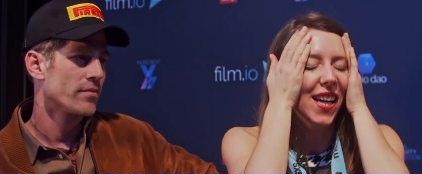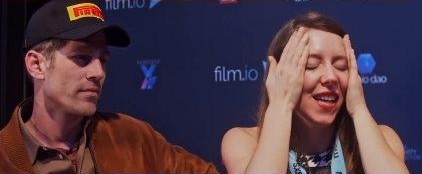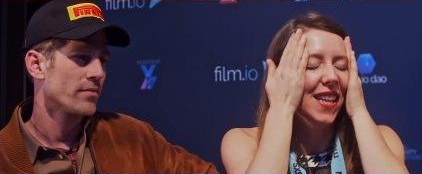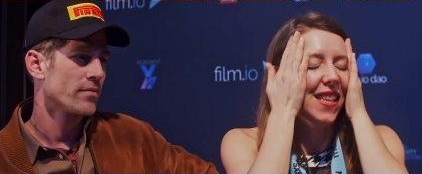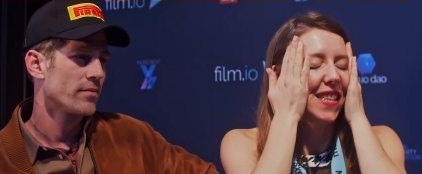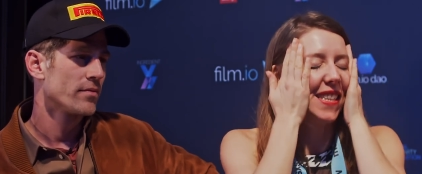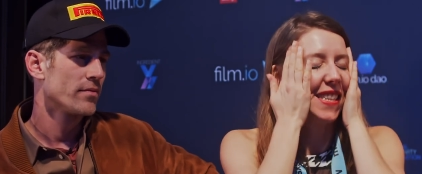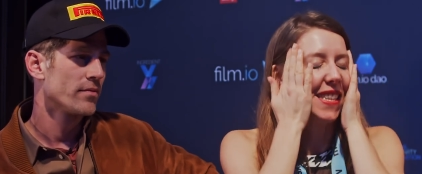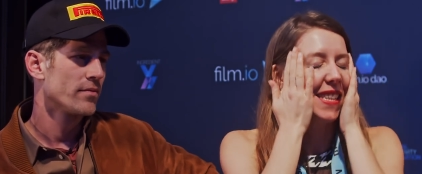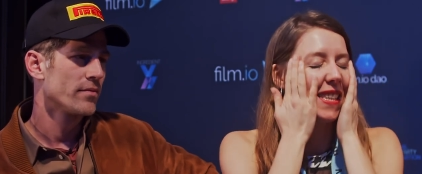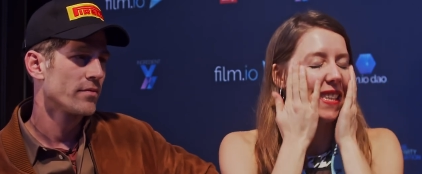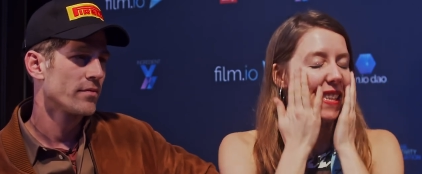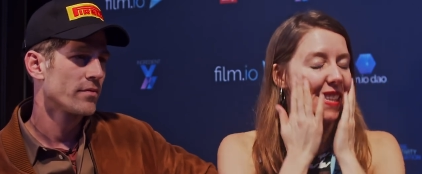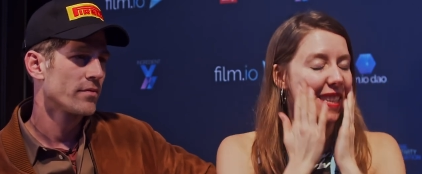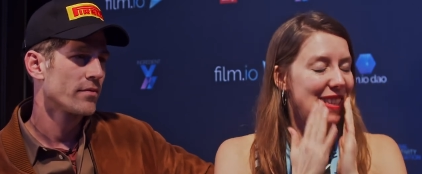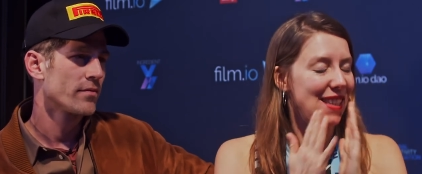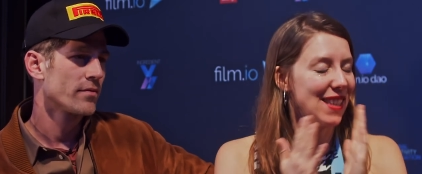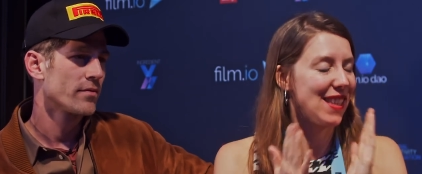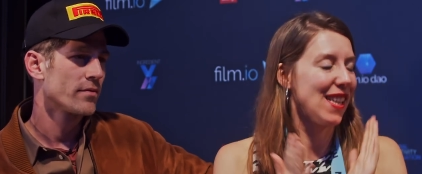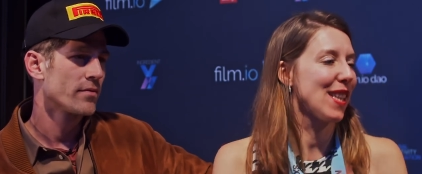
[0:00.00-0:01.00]
Speaker 1: And
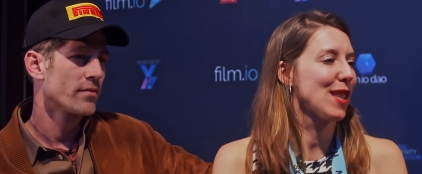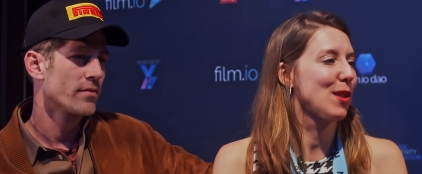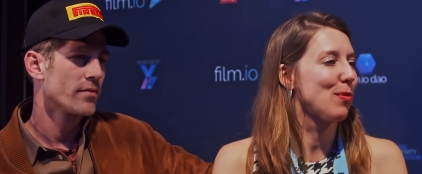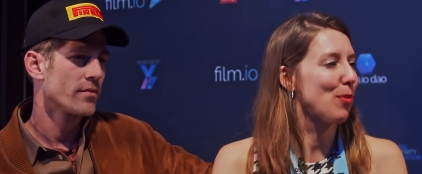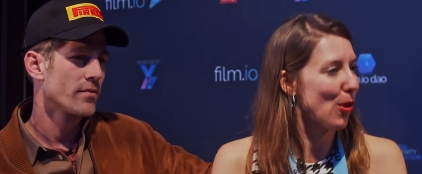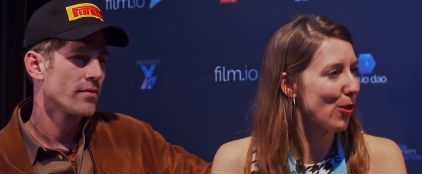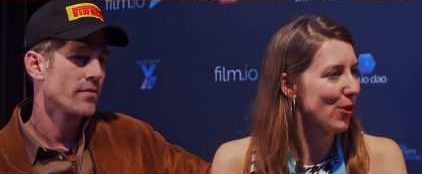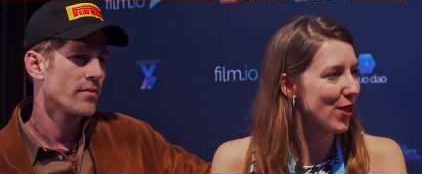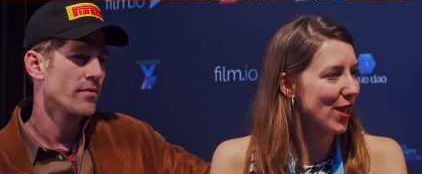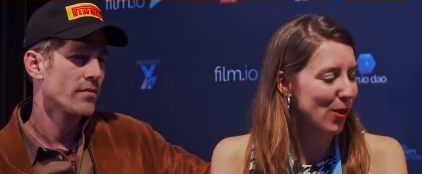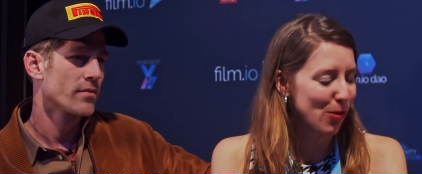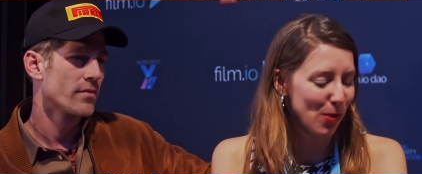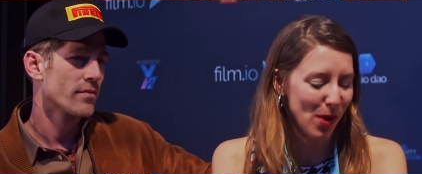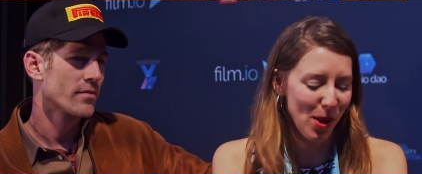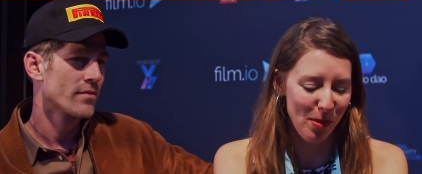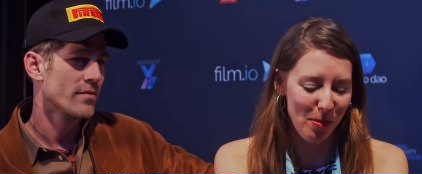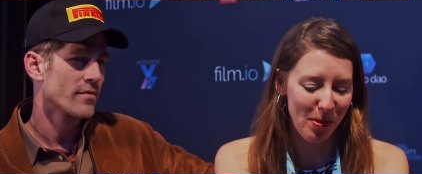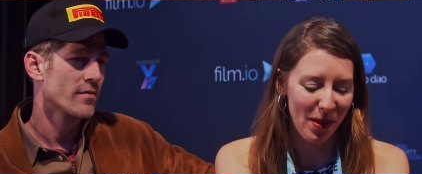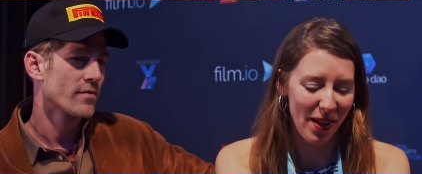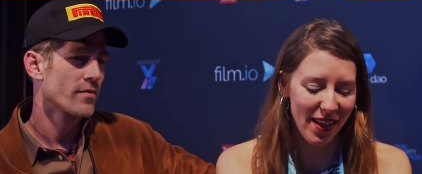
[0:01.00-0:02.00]
uh, the next project we
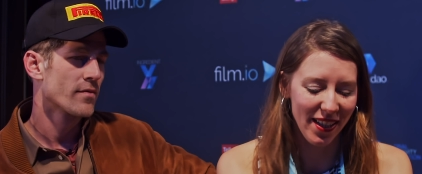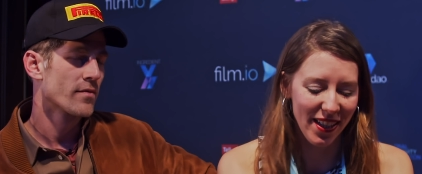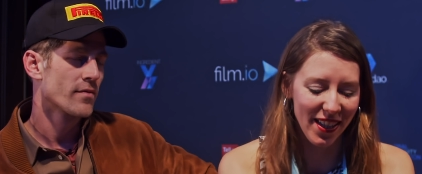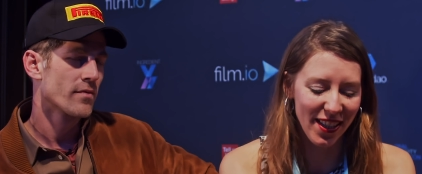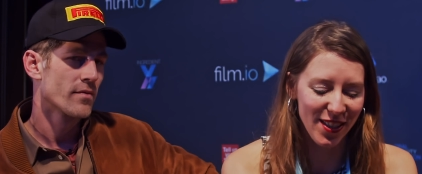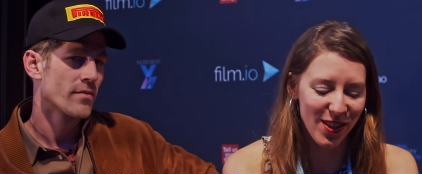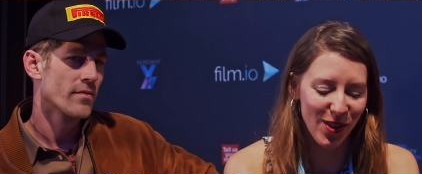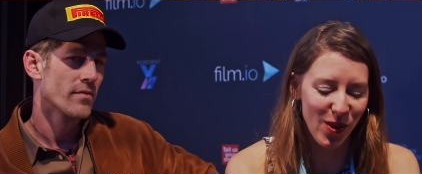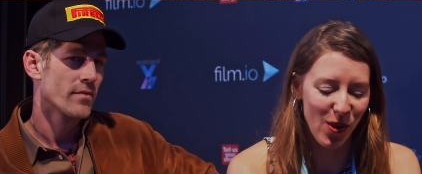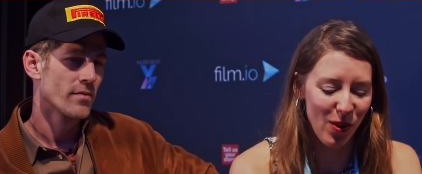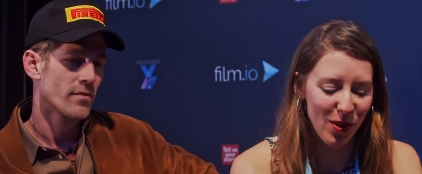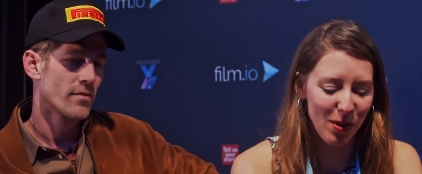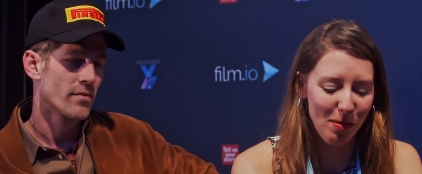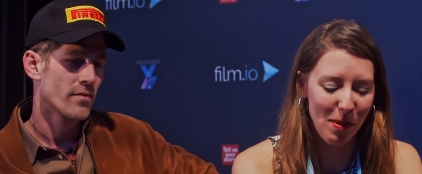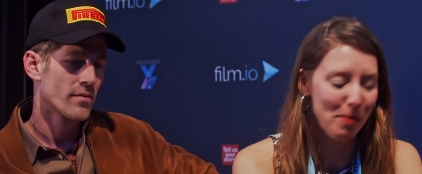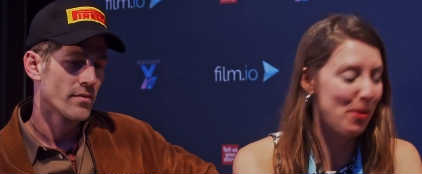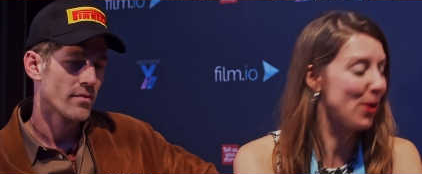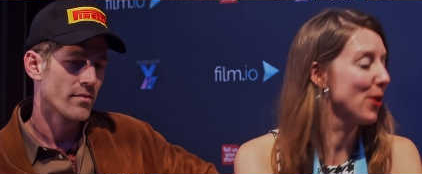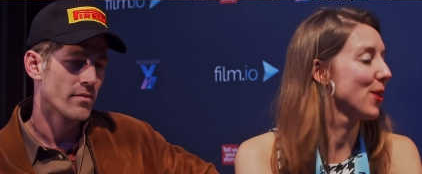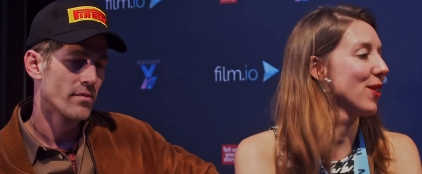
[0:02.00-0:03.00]
are planning is called
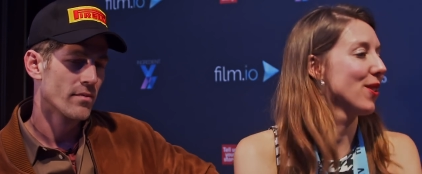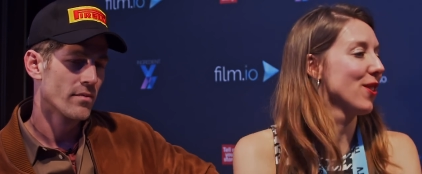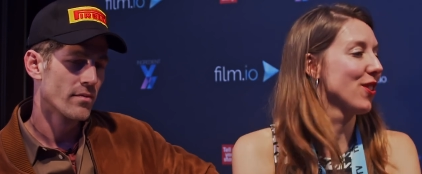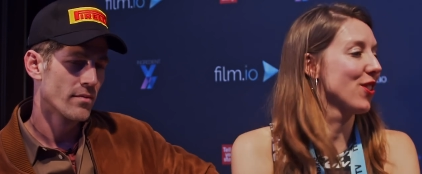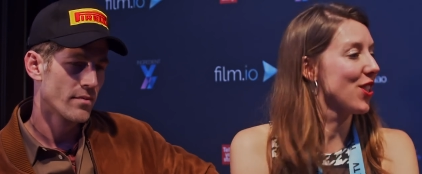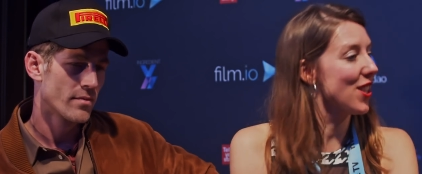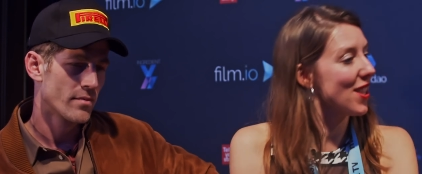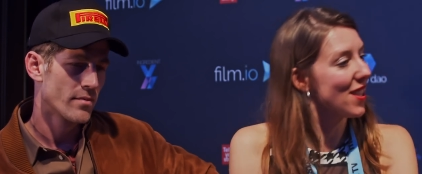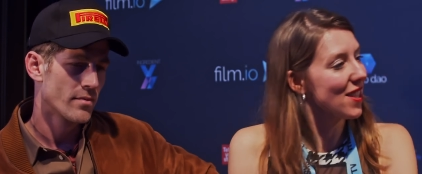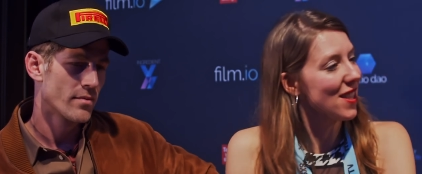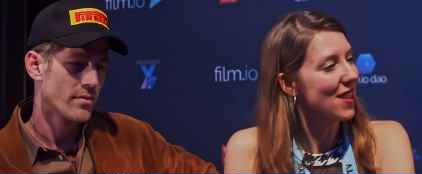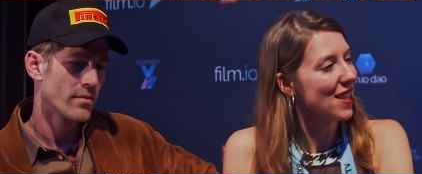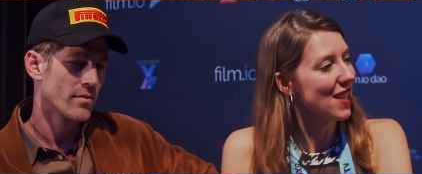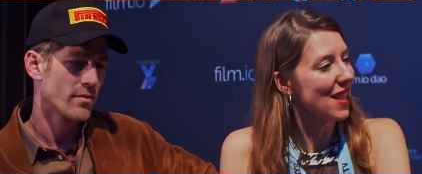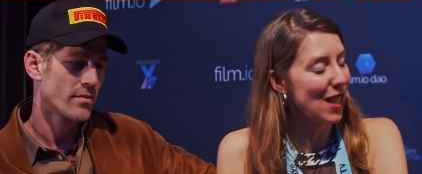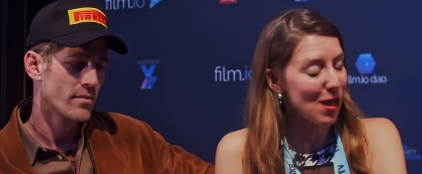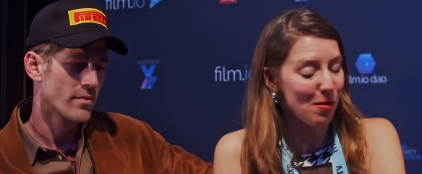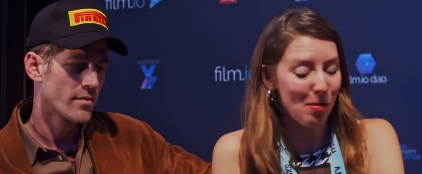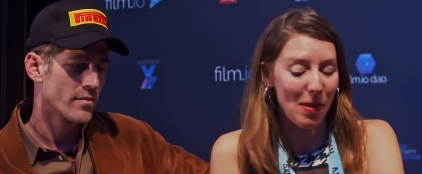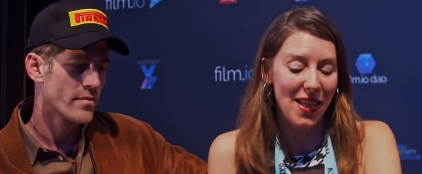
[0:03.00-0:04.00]
My Personal Jesus
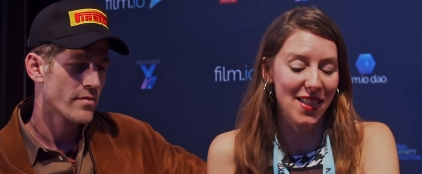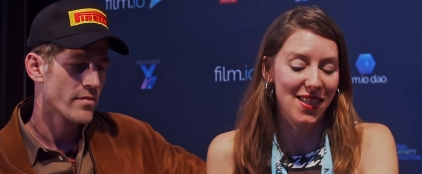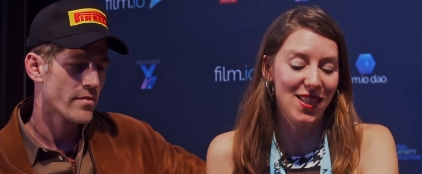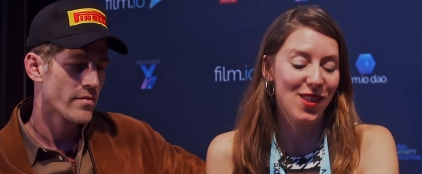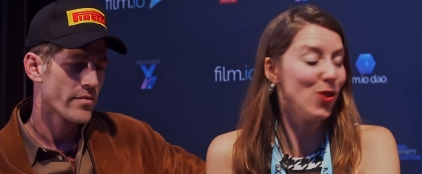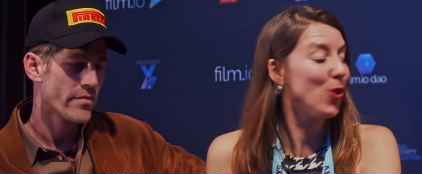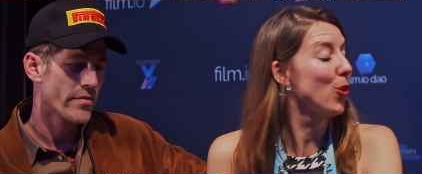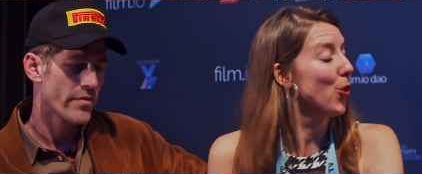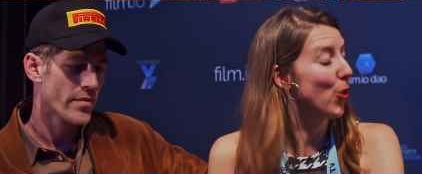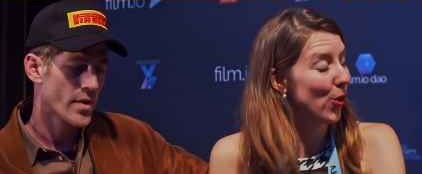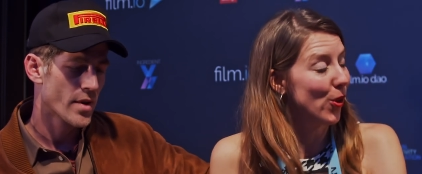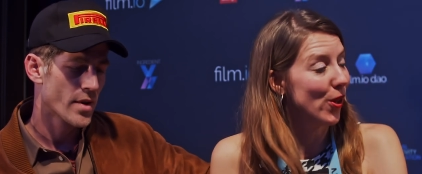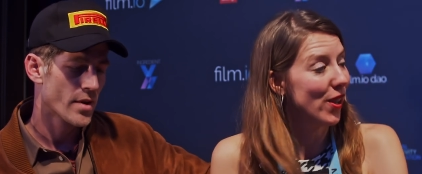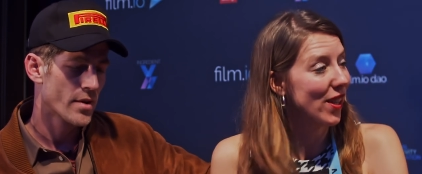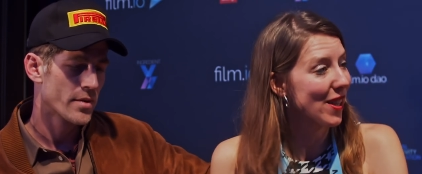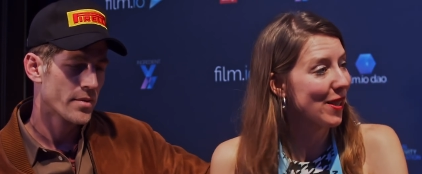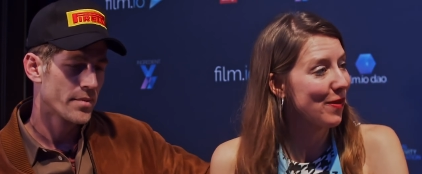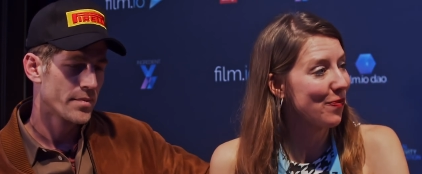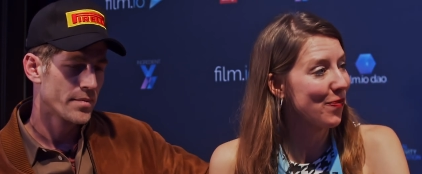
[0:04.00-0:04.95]
and plays in New York.